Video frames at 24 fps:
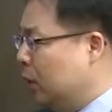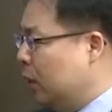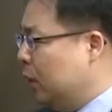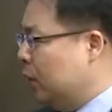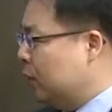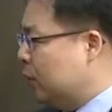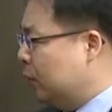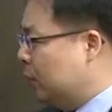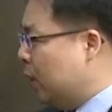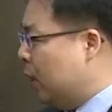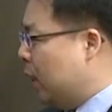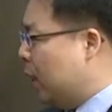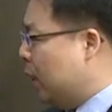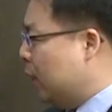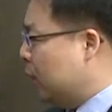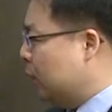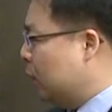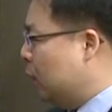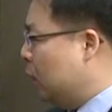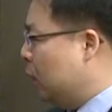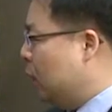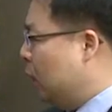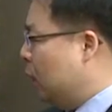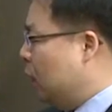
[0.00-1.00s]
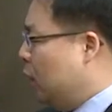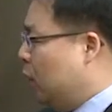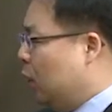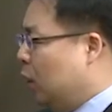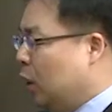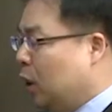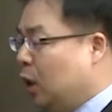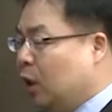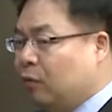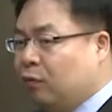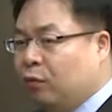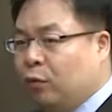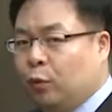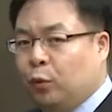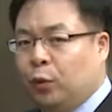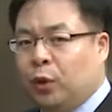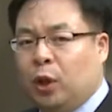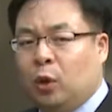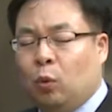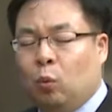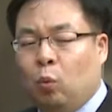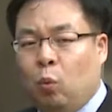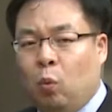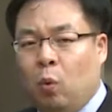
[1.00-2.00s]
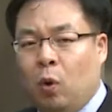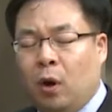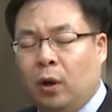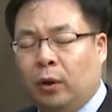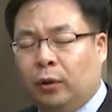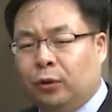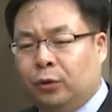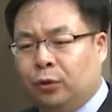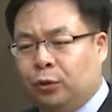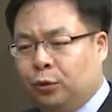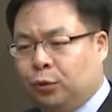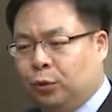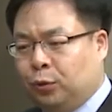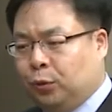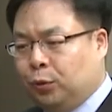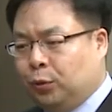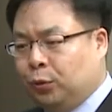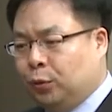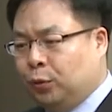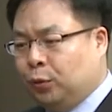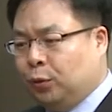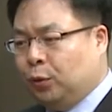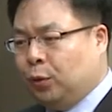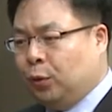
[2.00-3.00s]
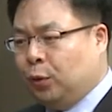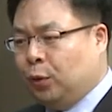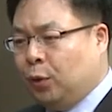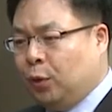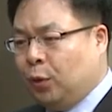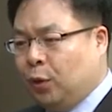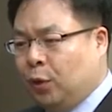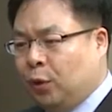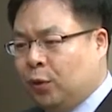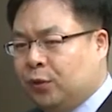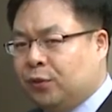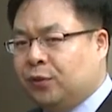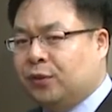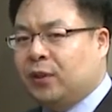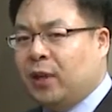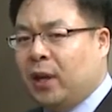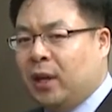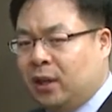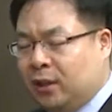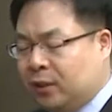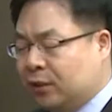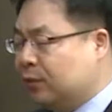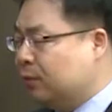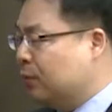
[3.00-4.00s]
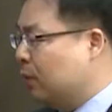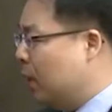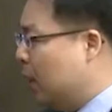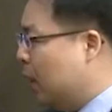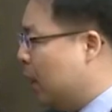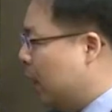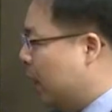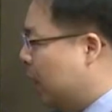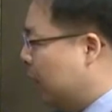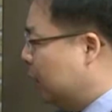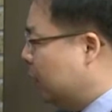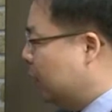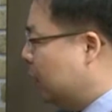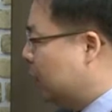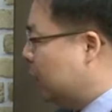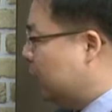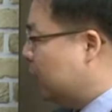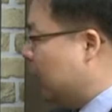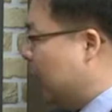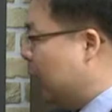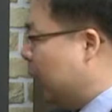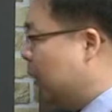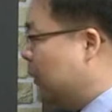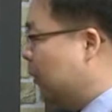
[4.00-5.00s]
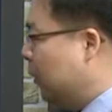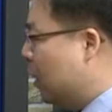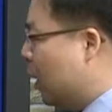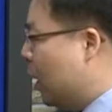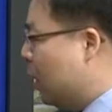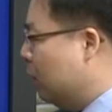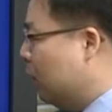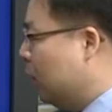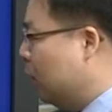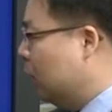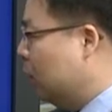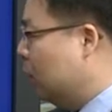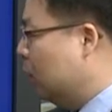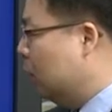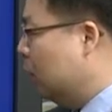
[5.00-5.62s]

says if we want to satisfy the second level,